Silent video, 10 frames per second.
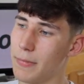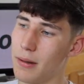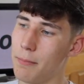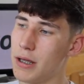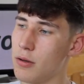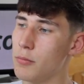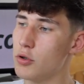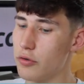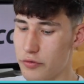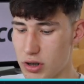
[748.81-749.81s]
make a
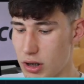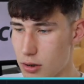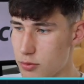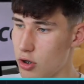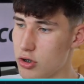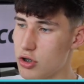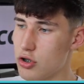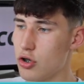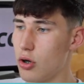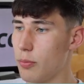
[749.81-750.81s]
move to the upside, to the
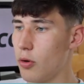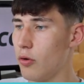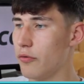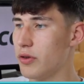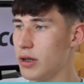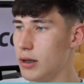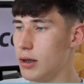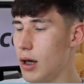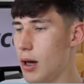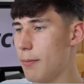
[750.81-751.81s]
top of
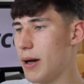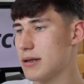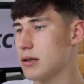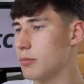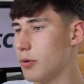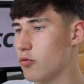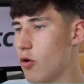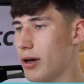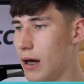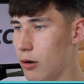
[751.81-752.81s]
the pattern, but
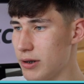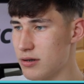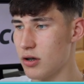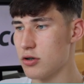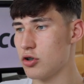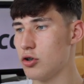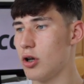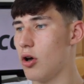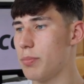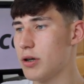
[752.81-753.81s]
right now it does look
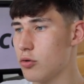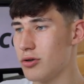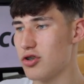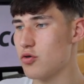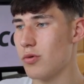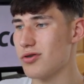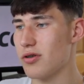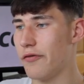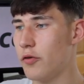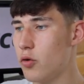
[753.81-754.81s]
like Bitcoin just wants
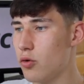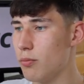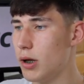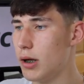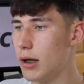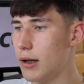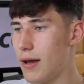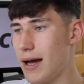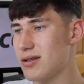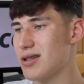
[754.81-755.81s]
to form
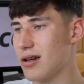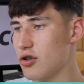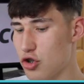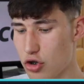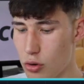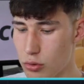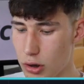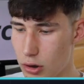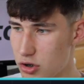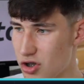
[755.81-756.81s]
that second
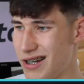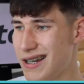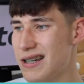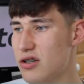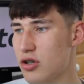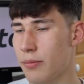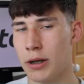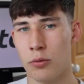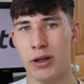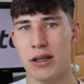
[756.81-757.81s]
shoulder. So it is
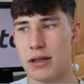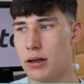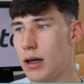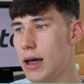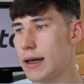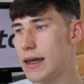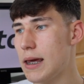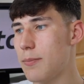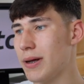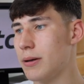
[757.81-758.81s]
something we need to
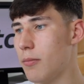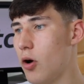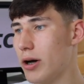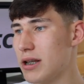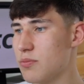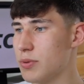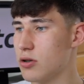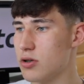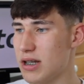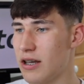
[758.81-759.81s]
keep in mind,
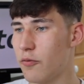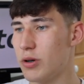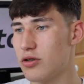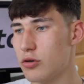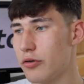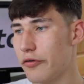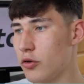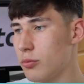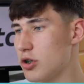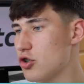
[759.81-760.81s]
because if we do
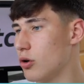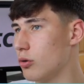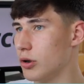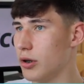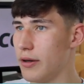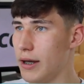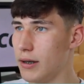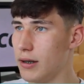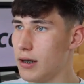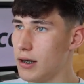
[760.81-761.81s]
form this shoulder,
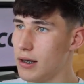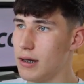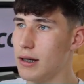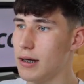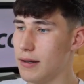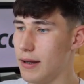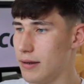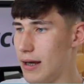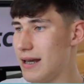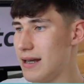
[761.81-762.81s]
then
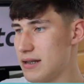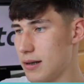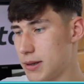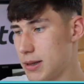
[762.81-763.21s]
there is a